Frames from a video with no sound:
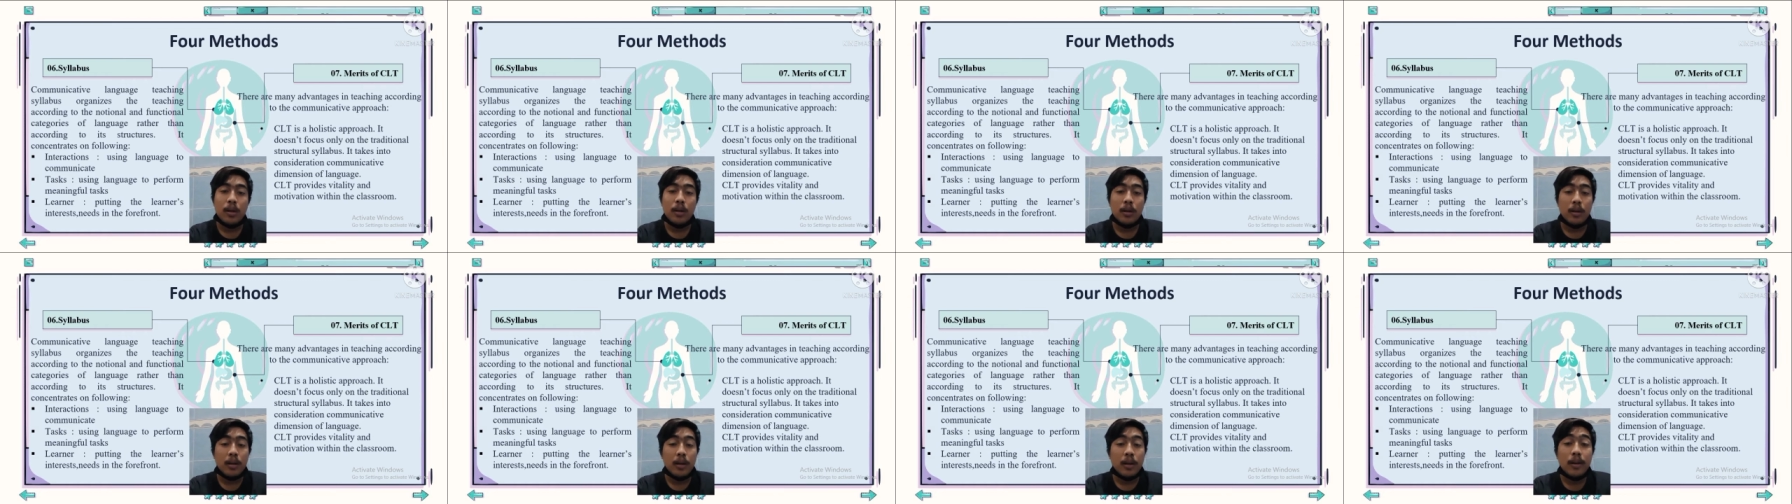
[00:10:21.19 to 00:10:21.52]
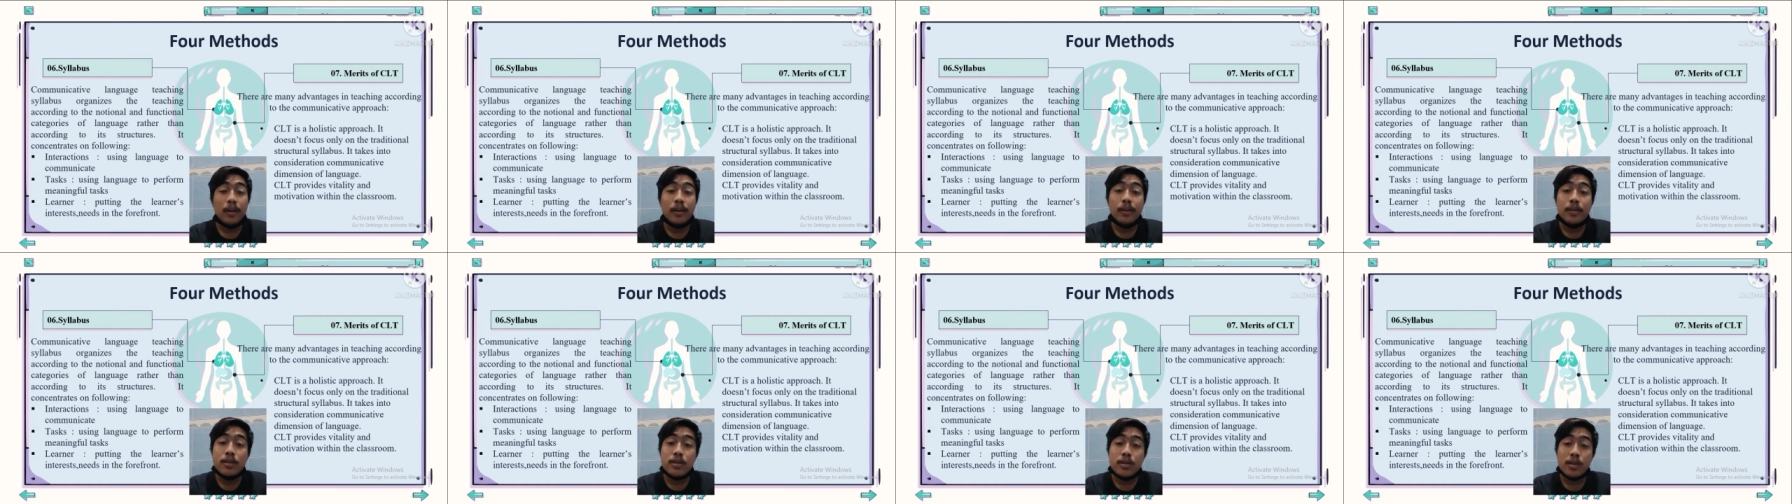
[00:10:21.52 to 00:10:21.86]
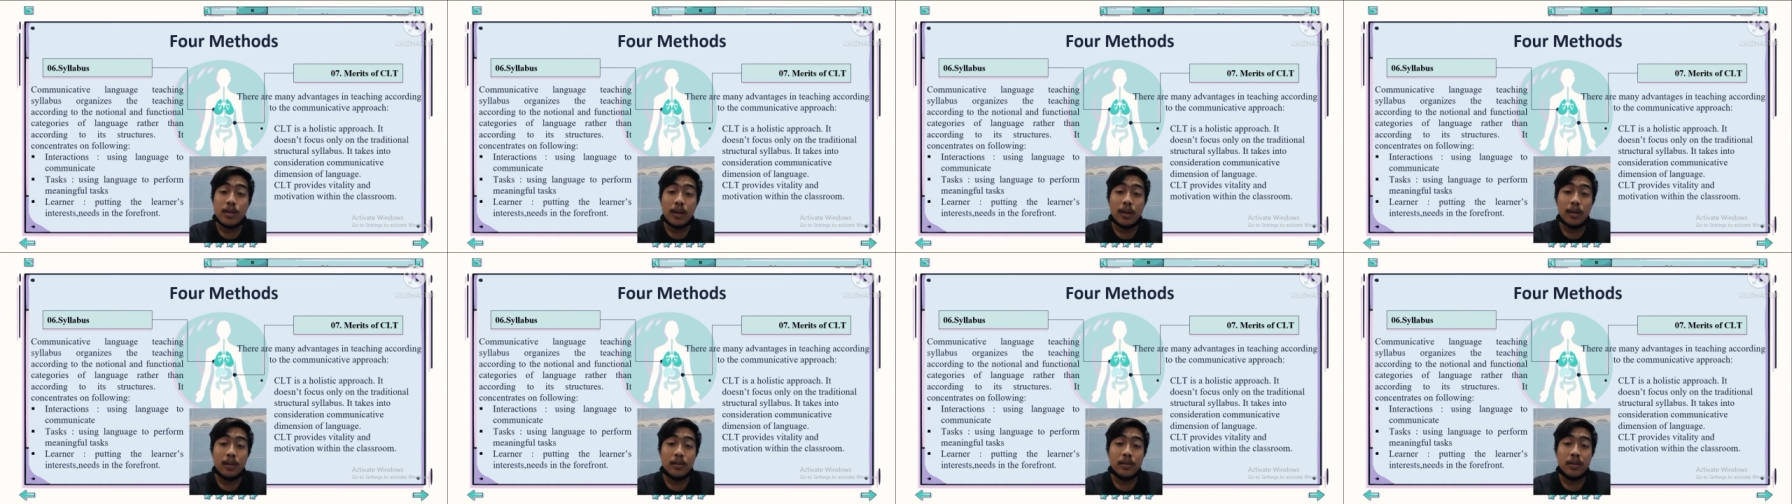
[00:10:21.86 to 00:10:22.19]
Then
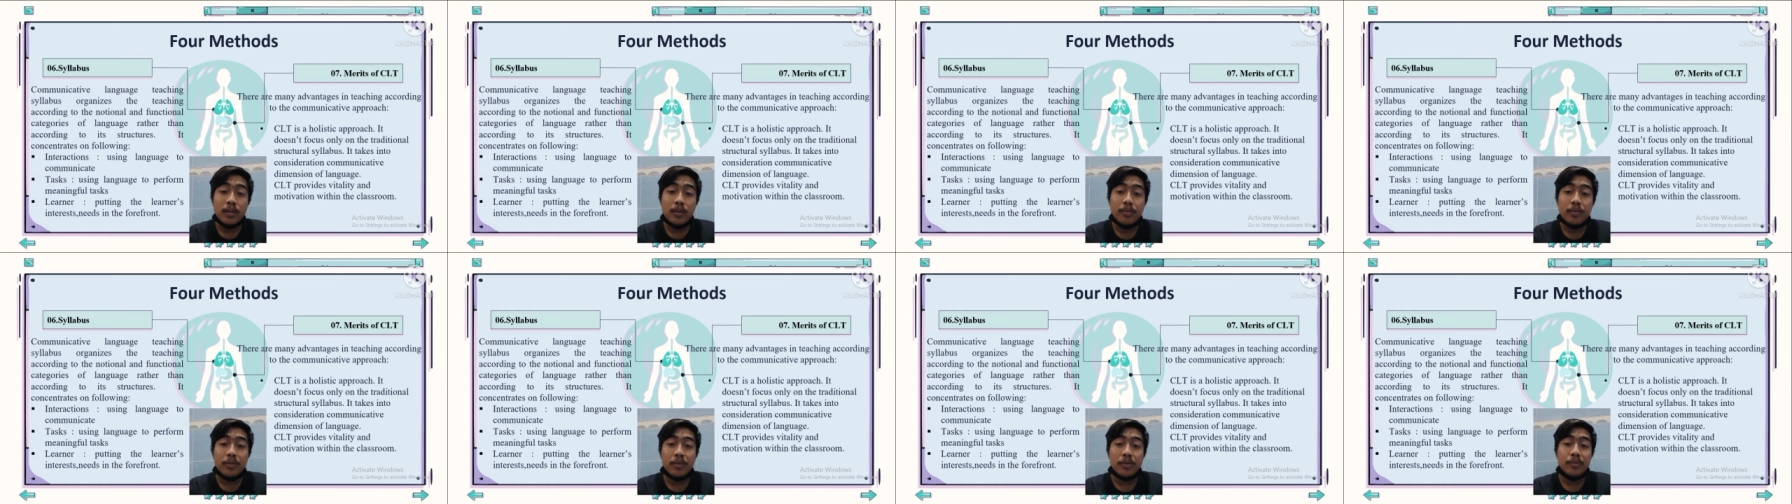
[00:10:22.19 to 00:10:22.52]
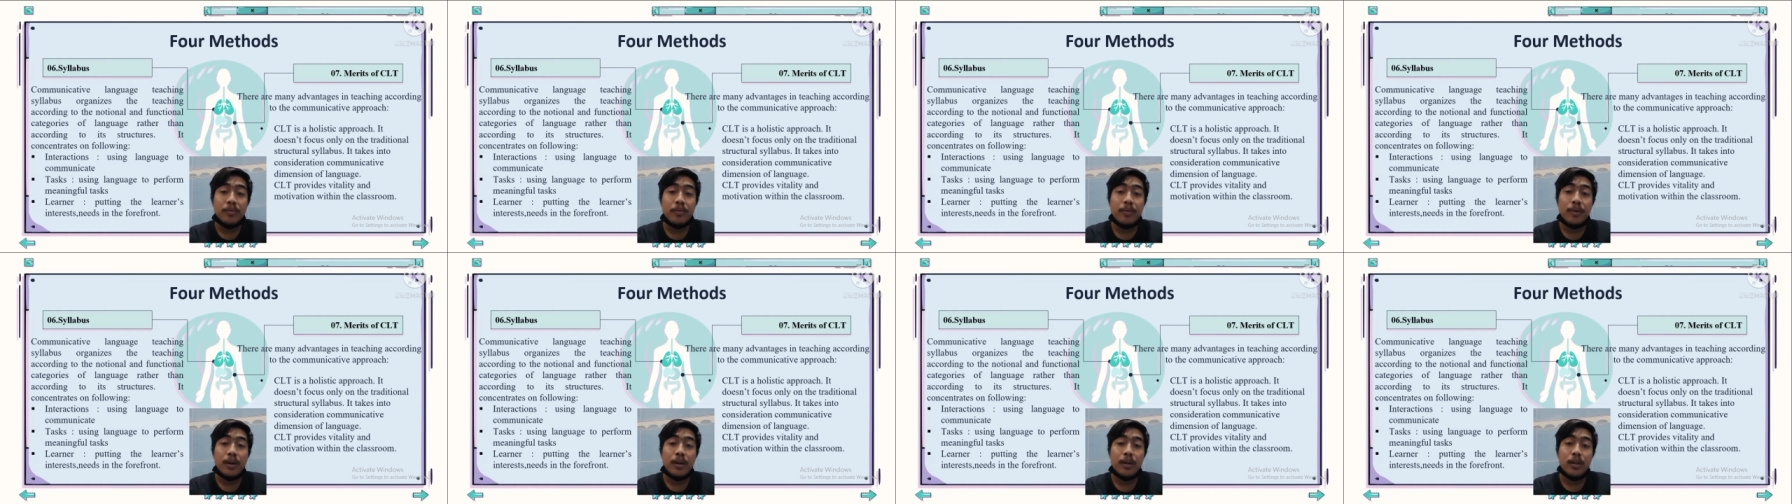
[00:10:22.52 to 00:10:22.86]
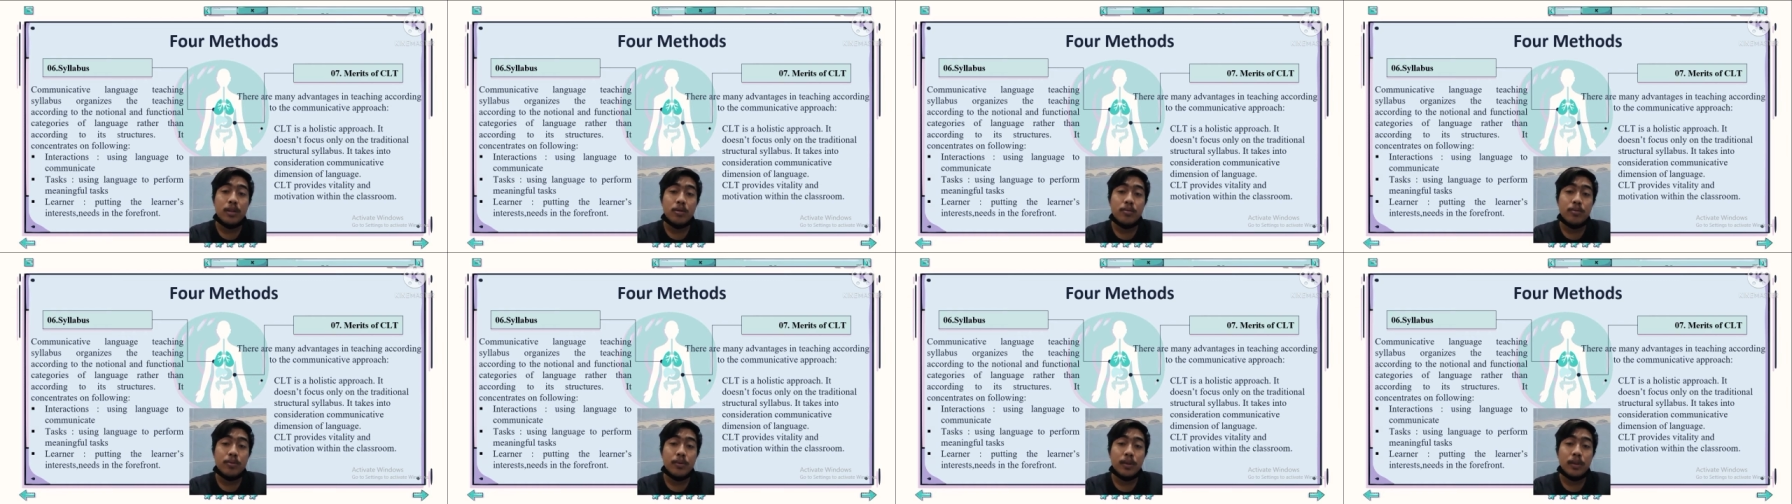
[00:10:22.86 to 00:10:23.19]
CLT
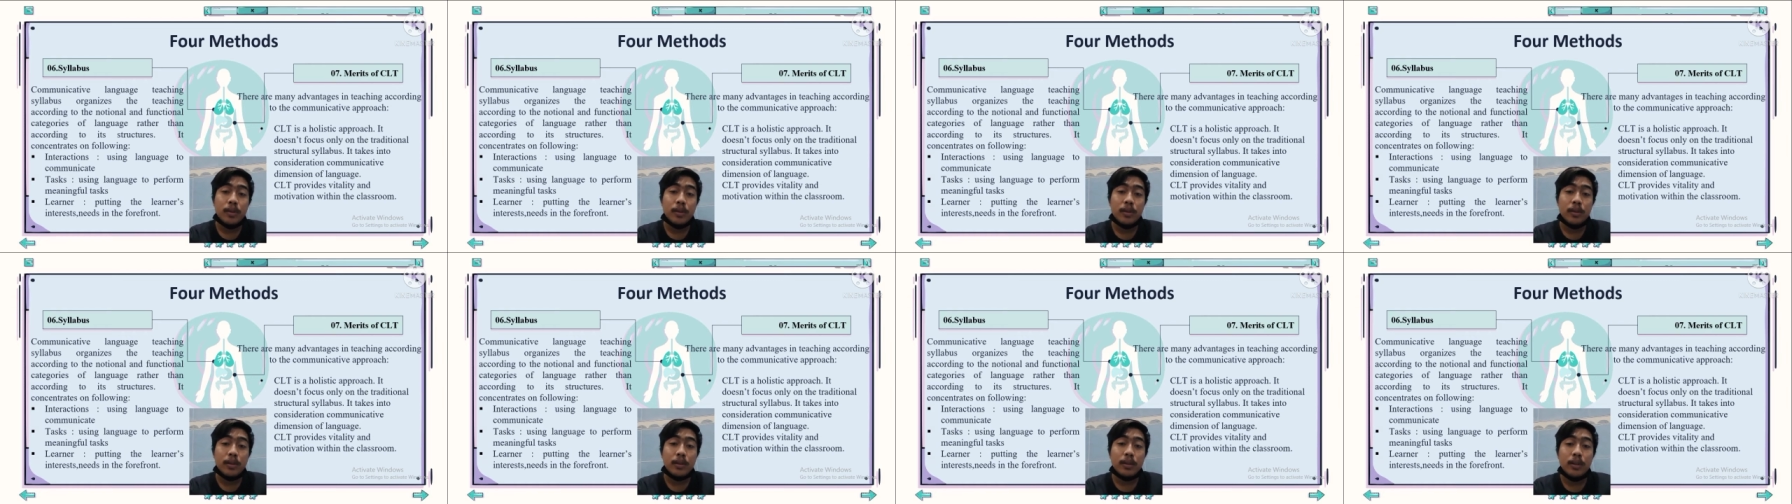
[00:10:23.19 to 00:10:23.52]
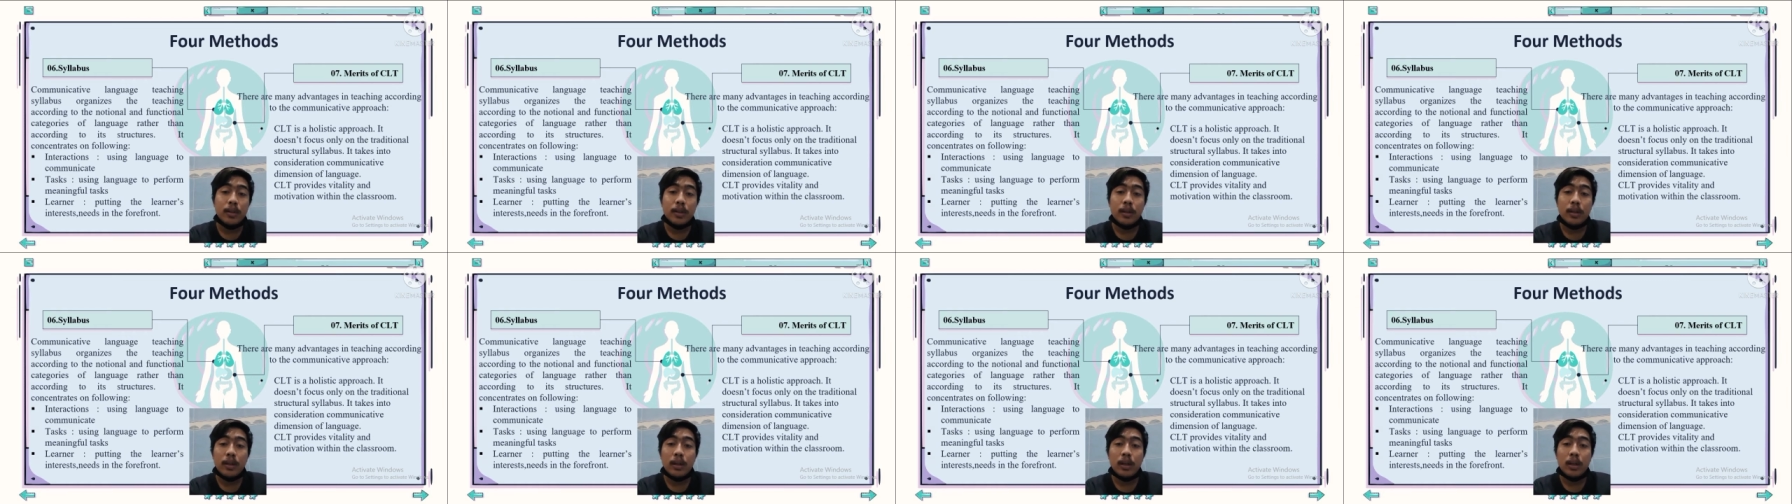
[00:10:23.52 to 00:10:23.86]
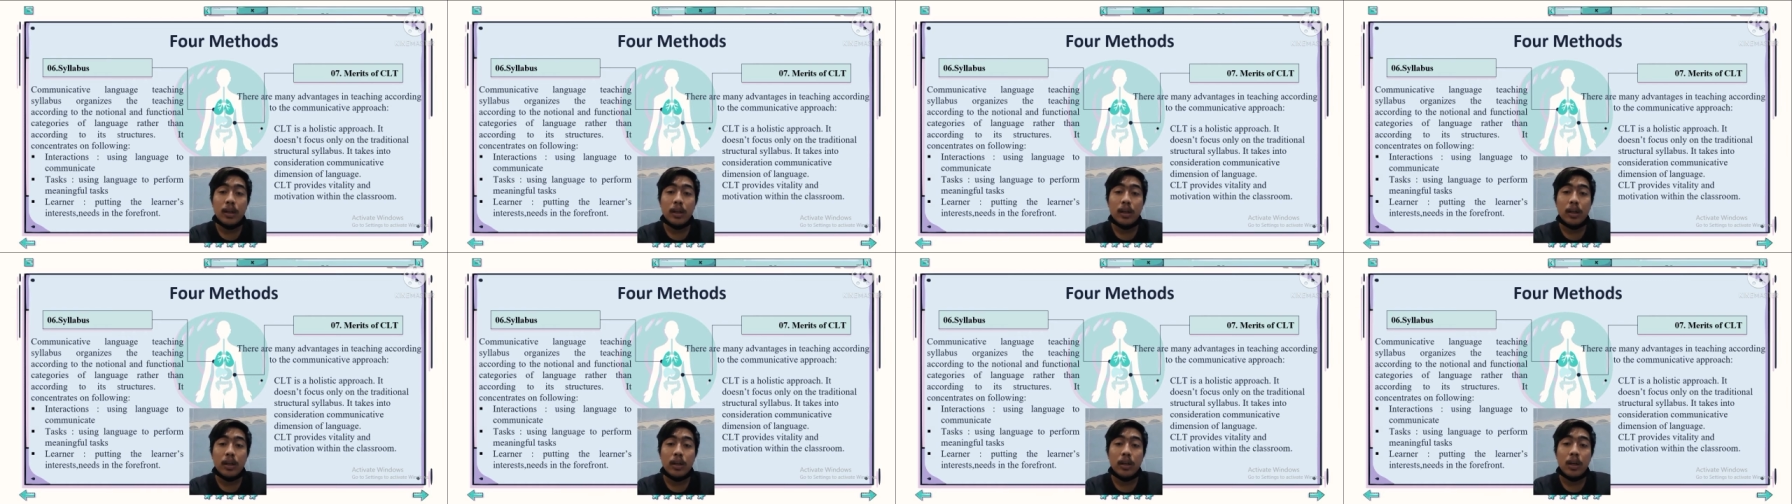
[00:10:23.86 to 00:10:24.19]
provides vitality
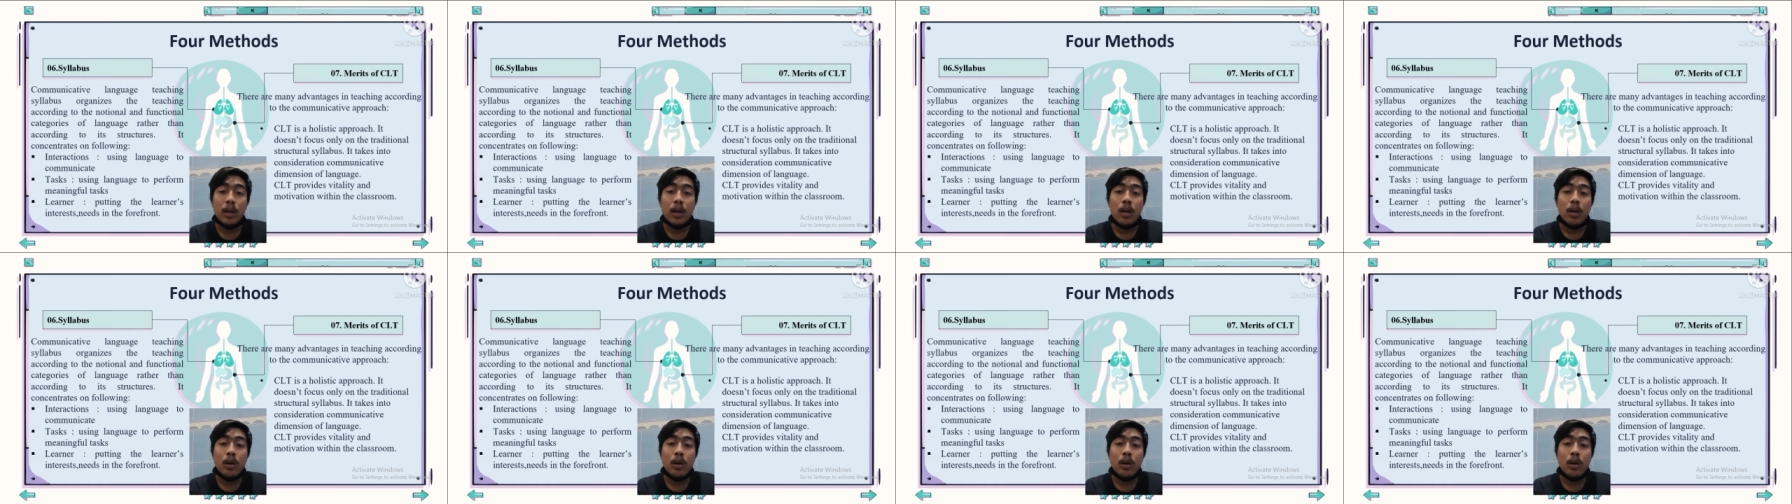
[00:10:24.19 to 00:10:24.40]
and